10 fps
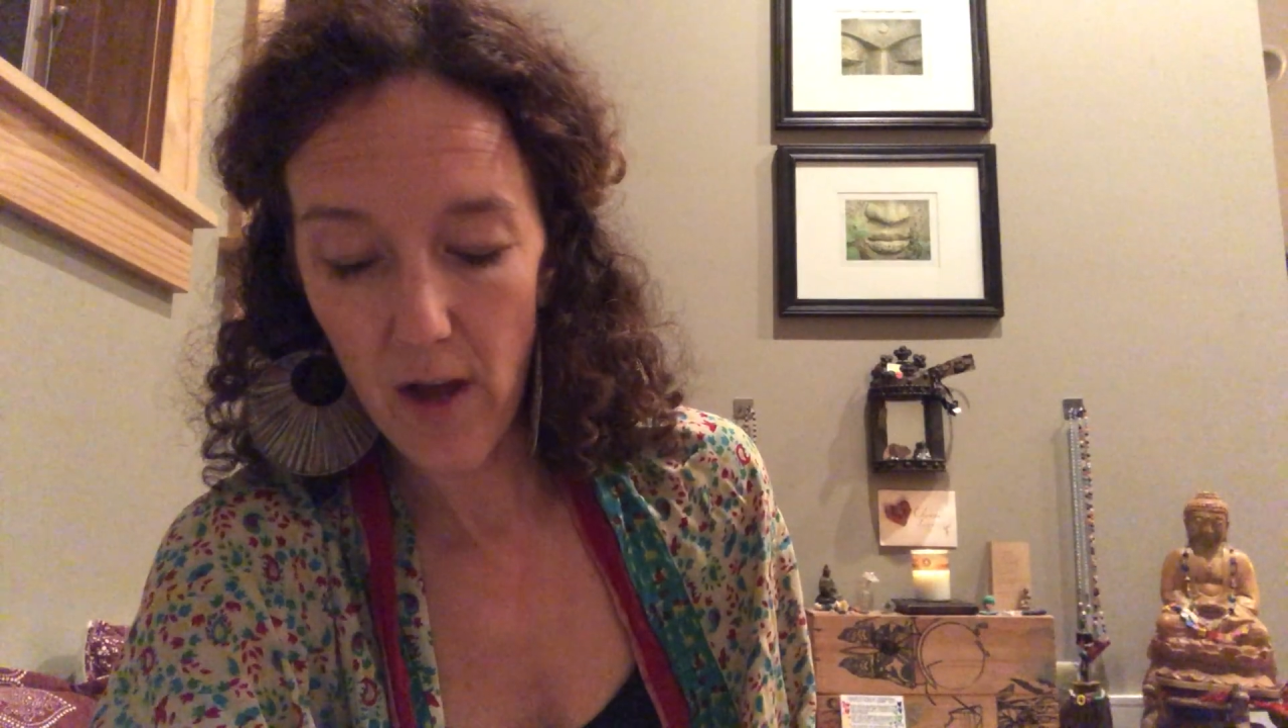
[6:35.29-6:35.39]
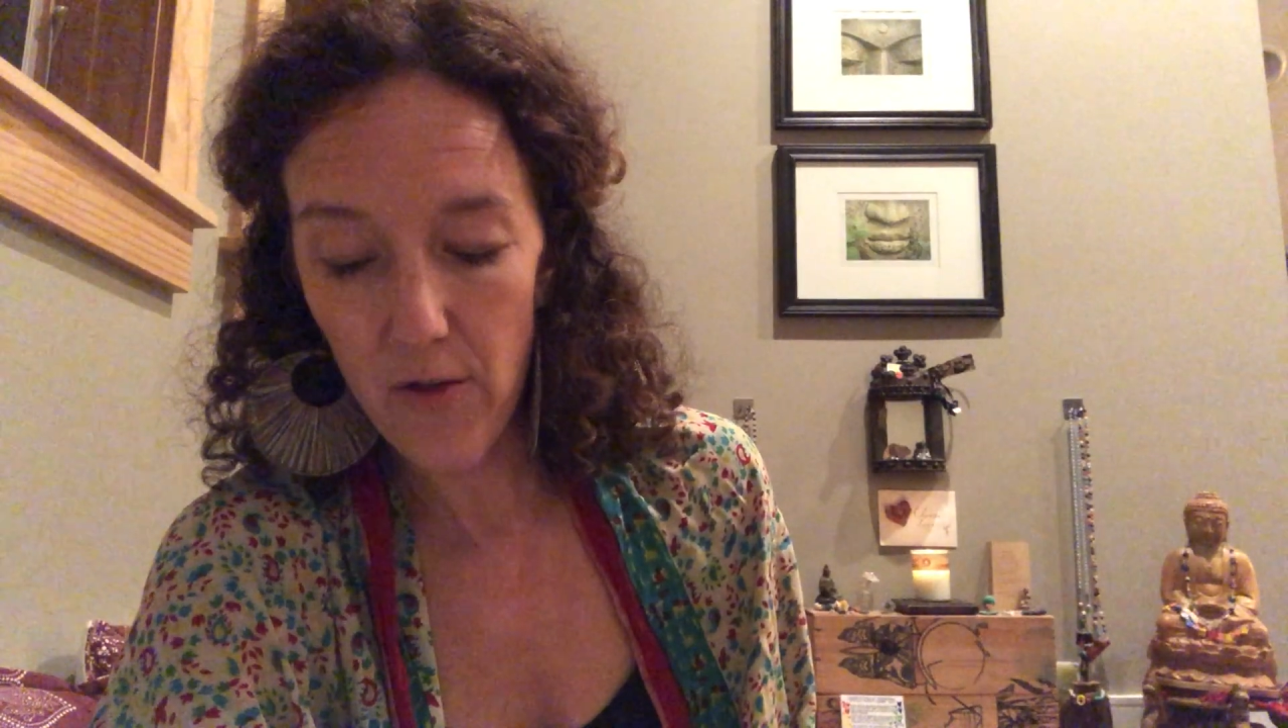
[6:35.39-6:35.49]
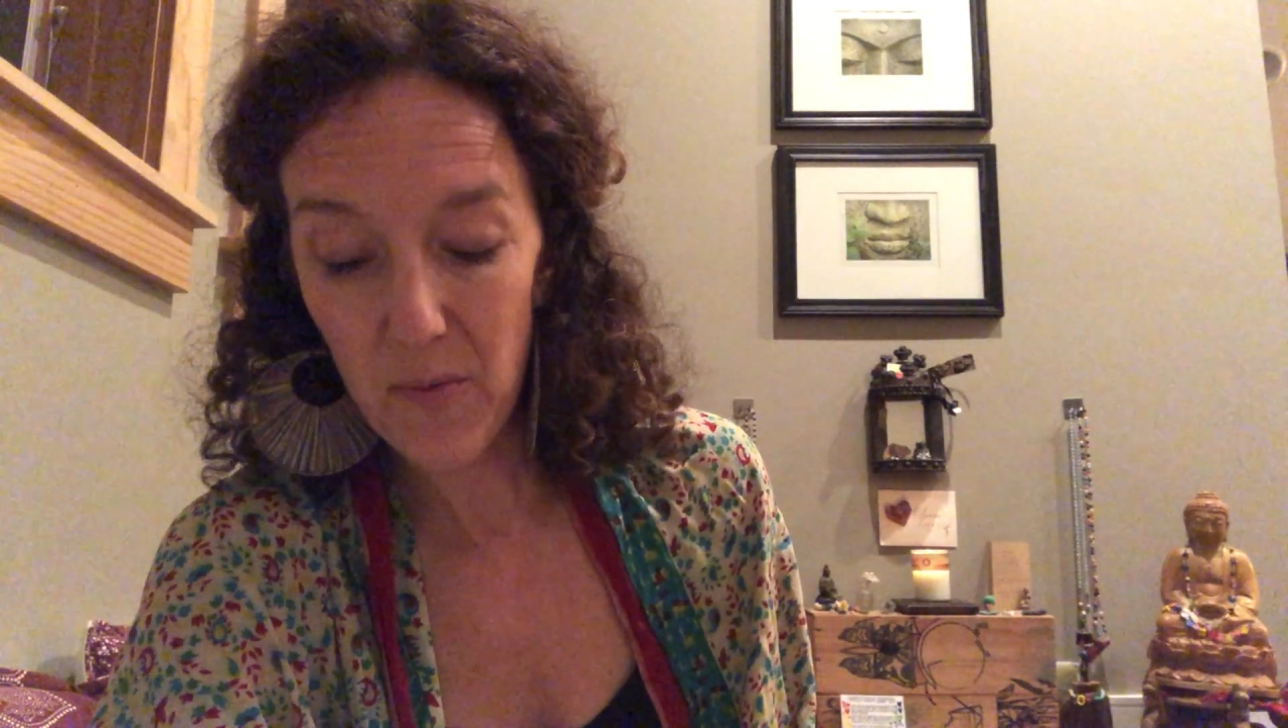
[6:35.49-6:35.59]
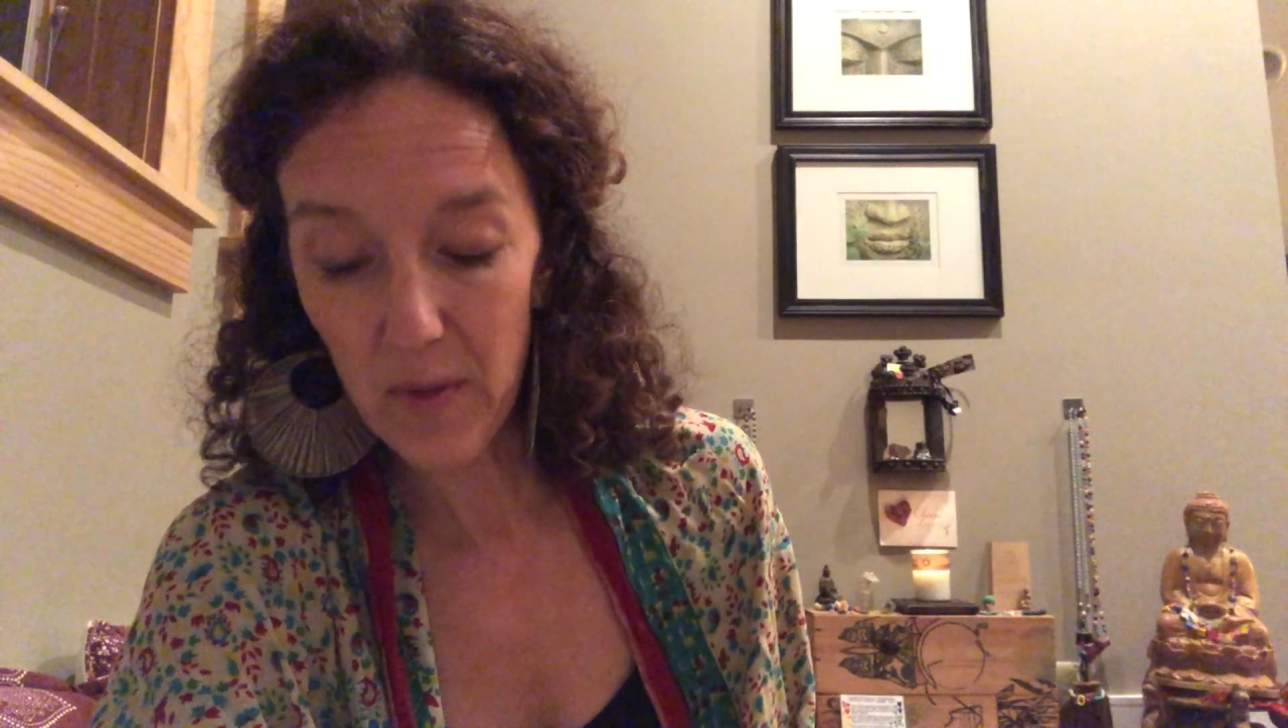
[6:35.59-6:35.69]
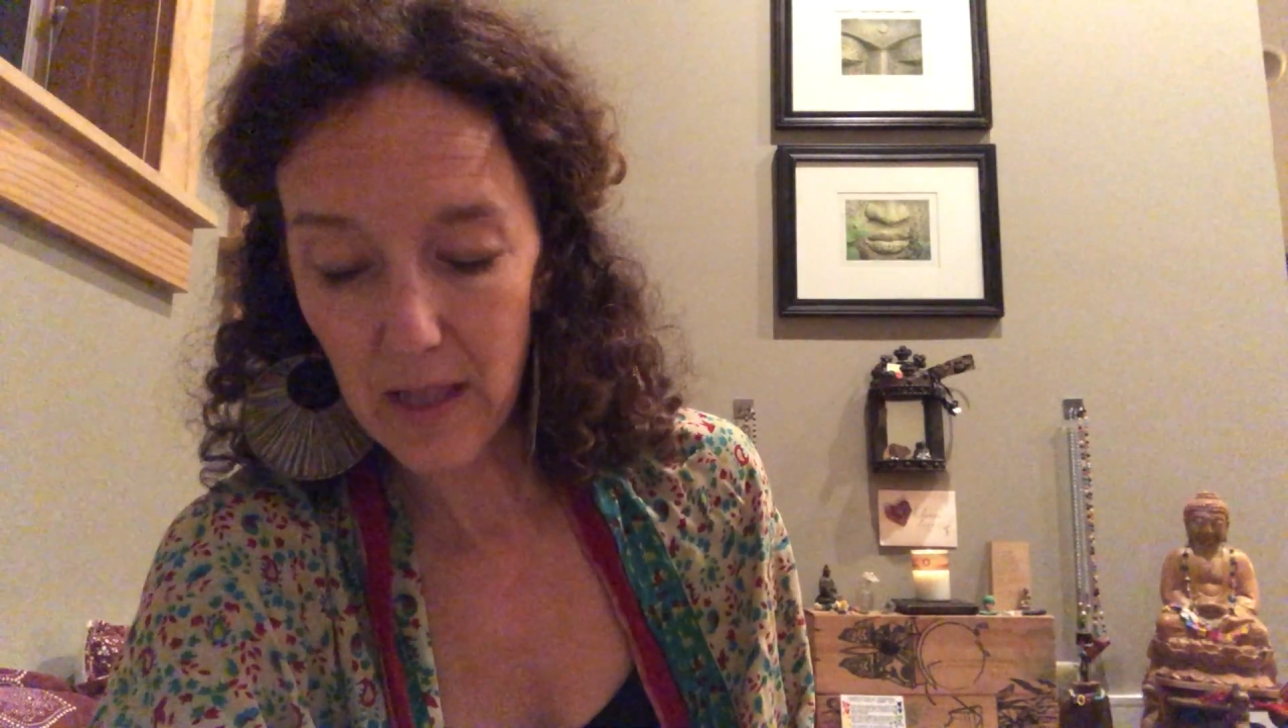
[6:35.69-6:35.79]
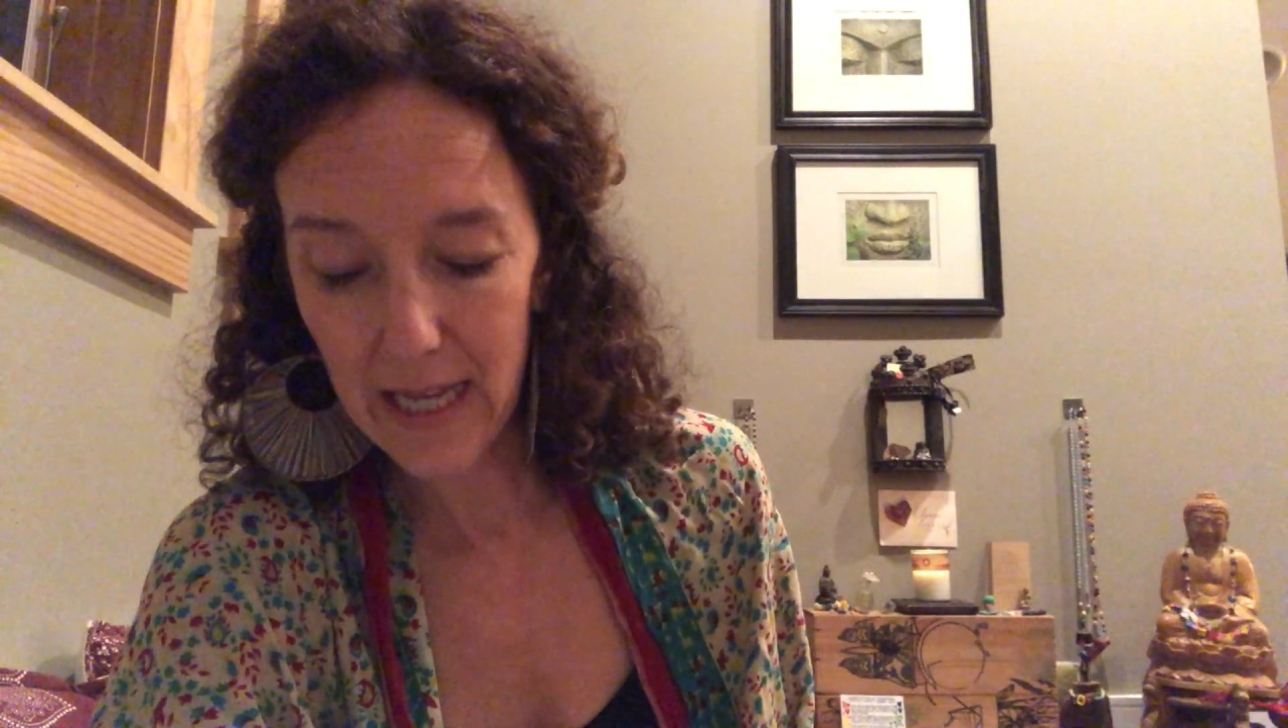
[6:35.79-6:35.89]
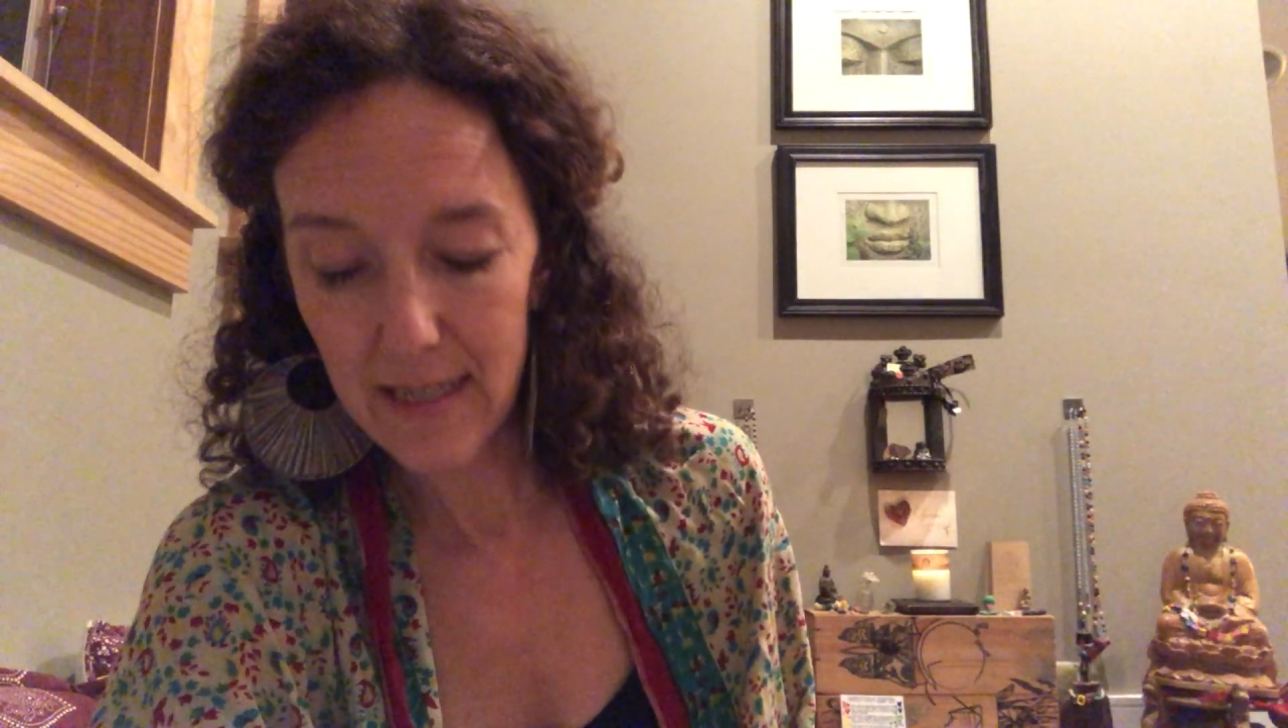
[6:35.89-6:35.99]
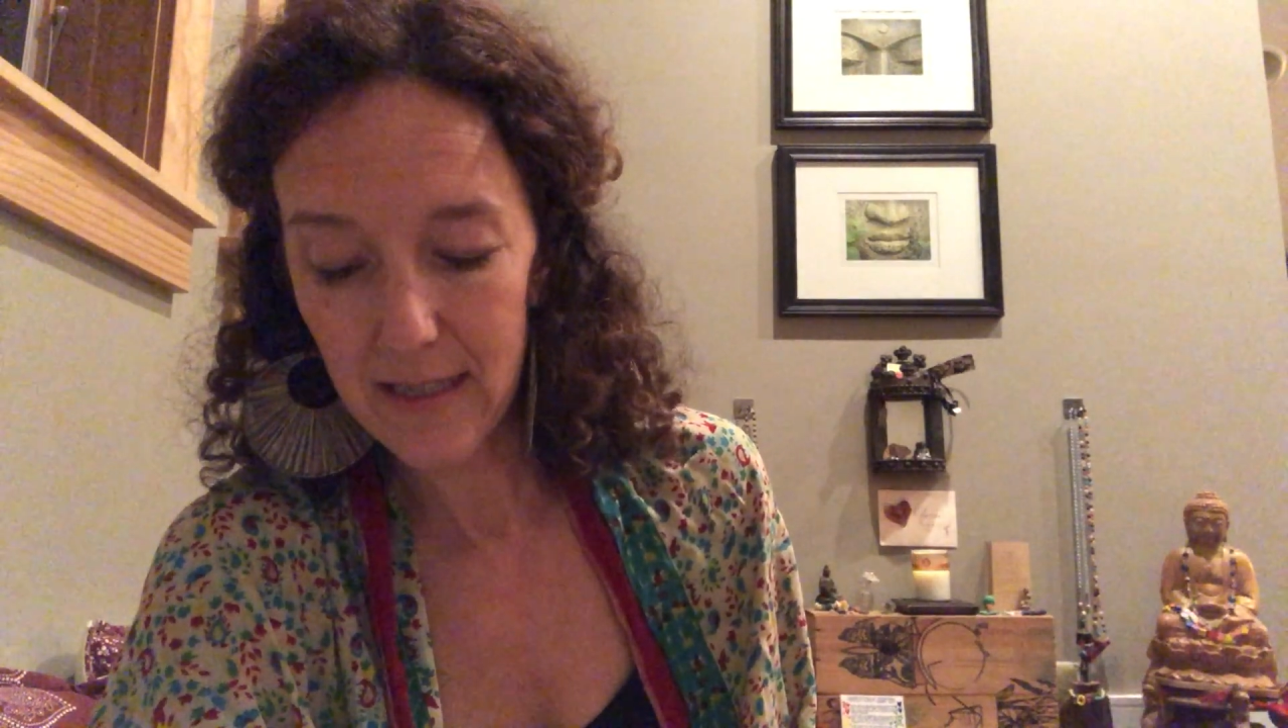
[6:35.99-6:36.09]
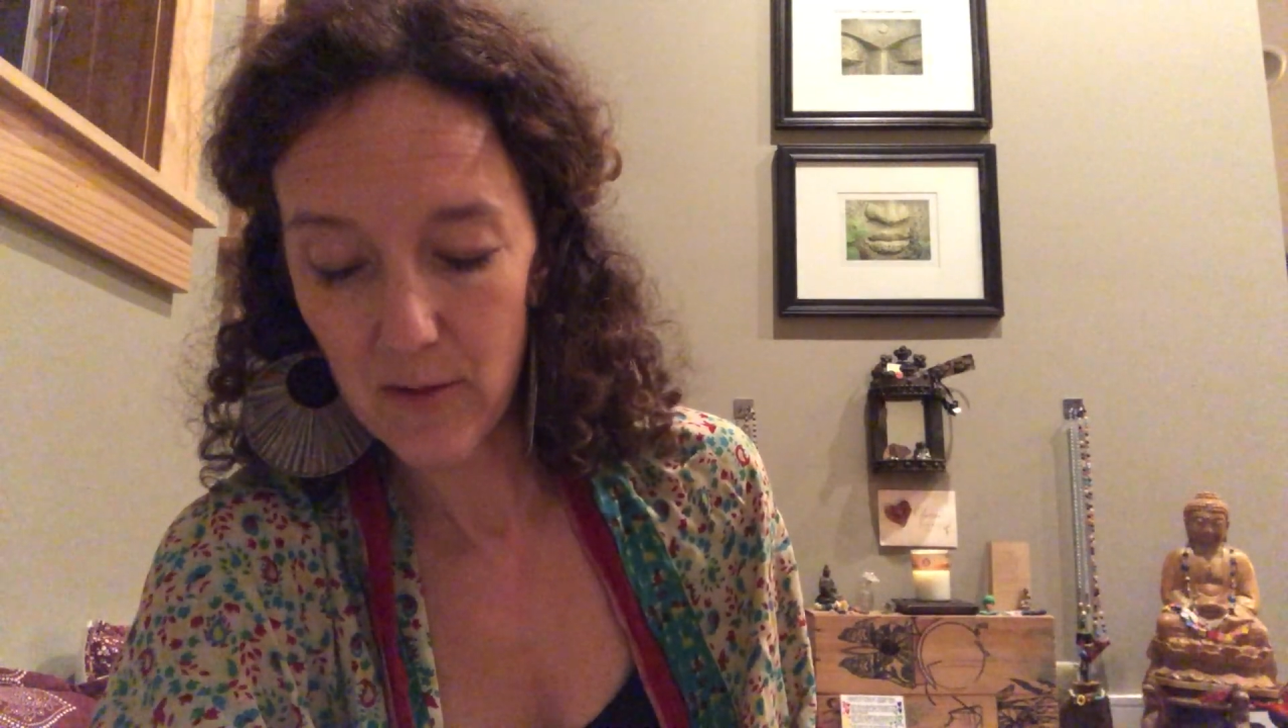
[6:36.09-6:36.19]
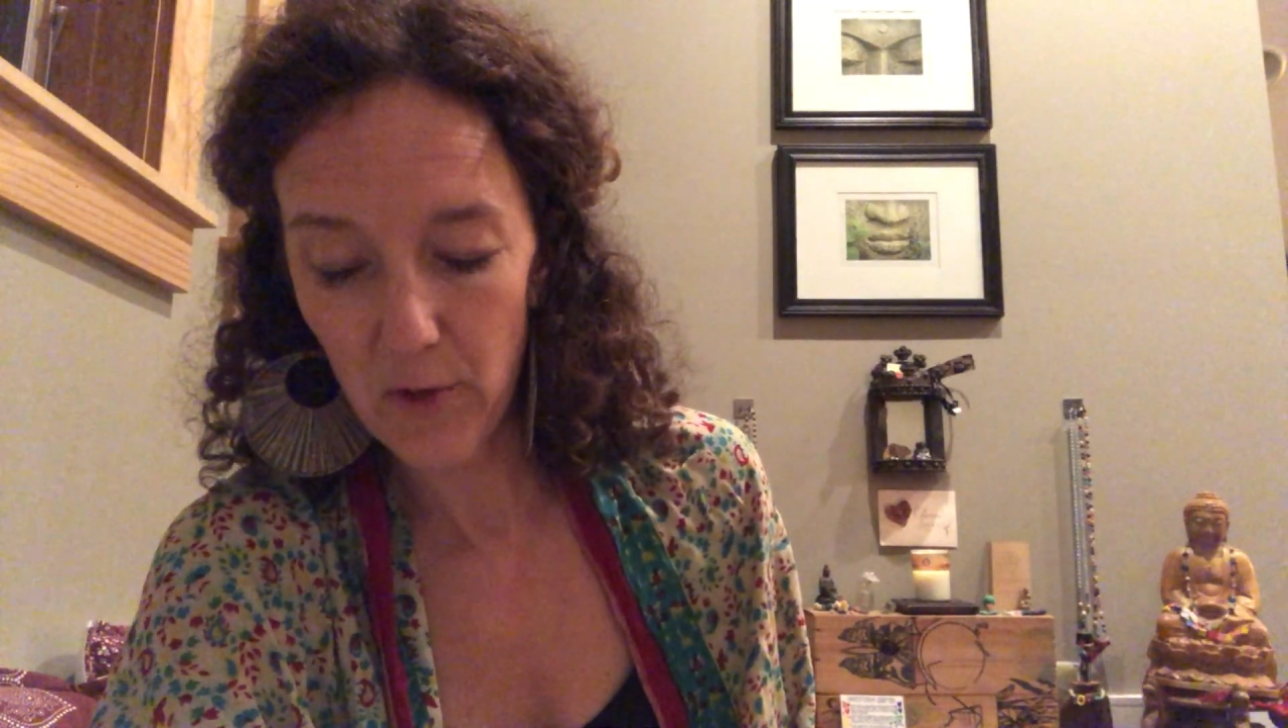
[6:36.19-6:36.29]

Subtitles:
other places